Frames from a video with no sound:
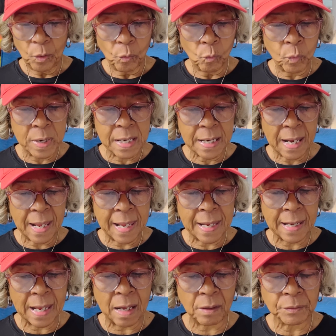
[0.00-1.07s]
We
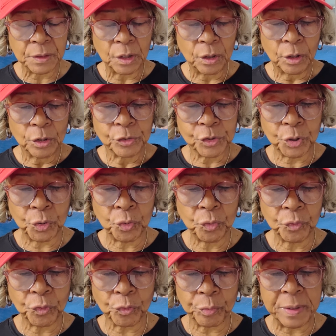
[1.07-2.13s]
hang out
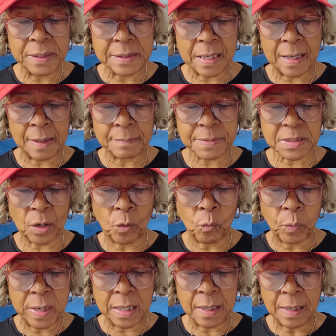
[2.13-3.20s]
2-3 times a
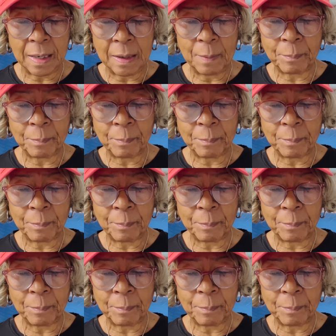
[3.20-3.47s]
week,